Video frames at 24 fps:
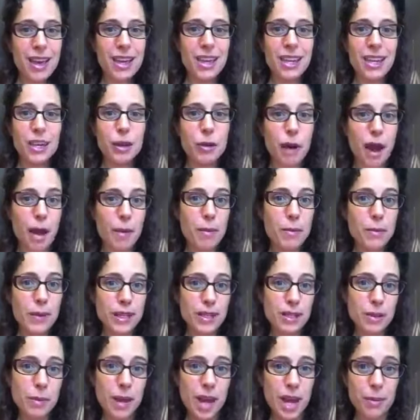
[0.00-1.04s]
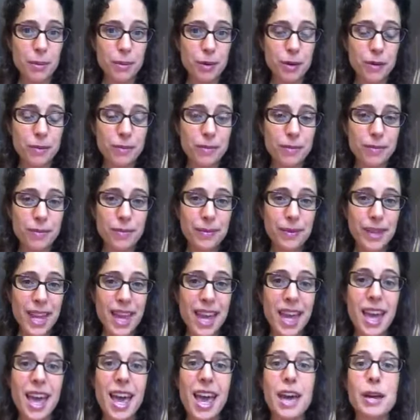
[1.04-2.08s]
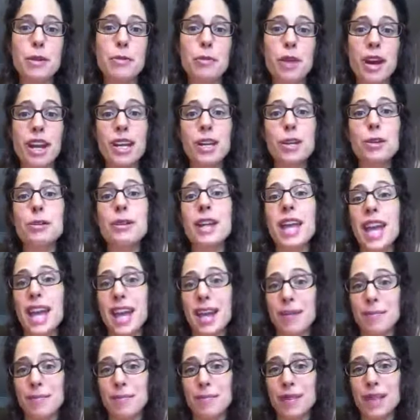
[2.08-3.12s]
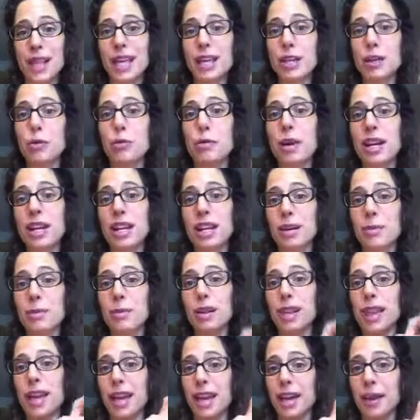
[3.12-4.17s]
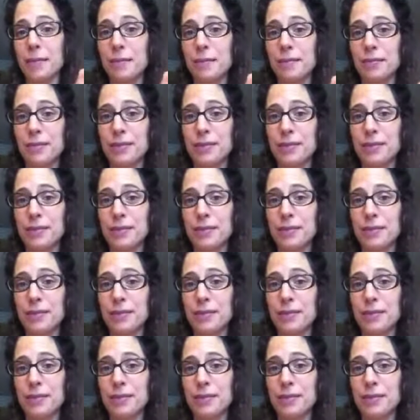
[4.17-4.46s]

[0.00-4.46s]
You can grab a piece of paper and write your name like you're writing a play.